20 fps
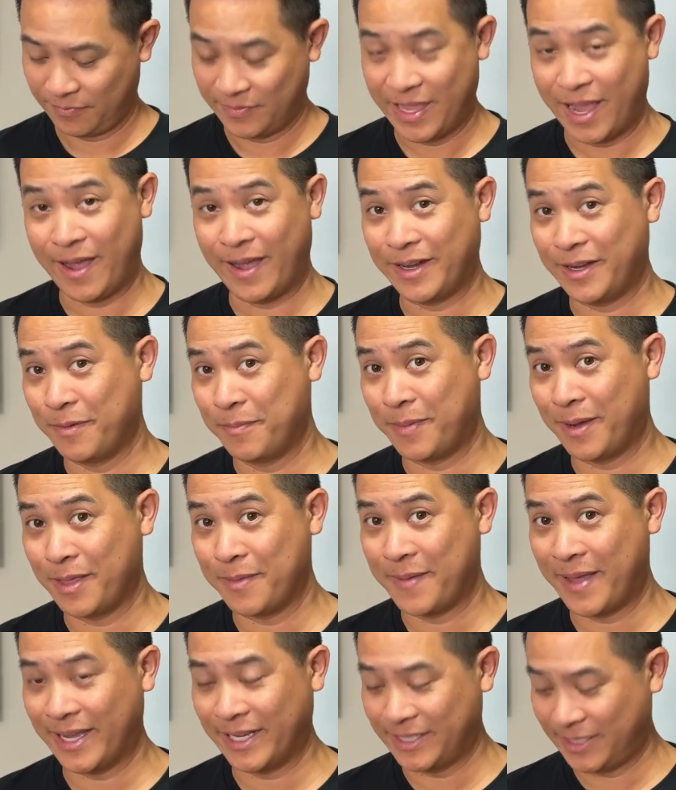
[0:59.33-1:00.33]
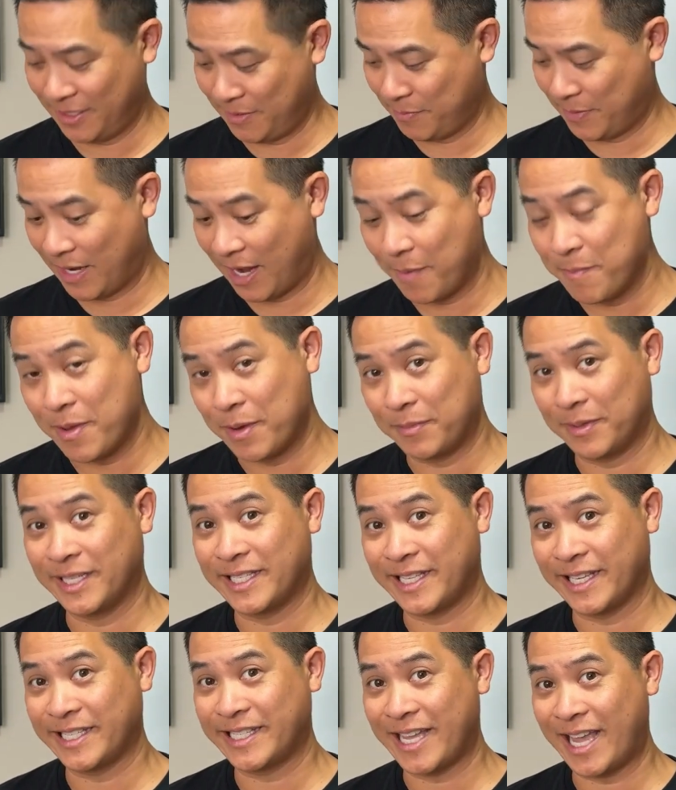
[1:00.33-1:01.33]
Now, I didn't buy the magazine, but I
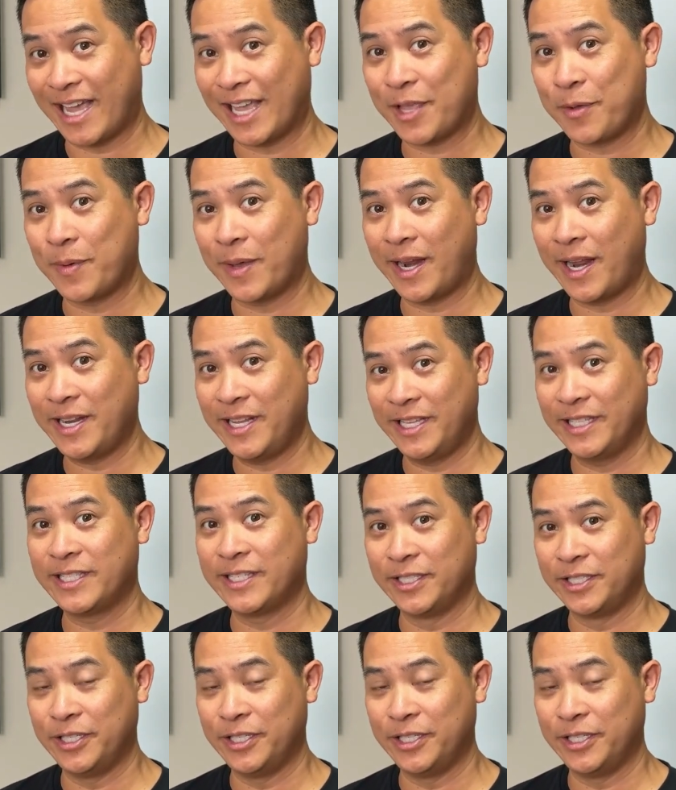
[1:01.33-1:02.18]
memorized exactly what I needed to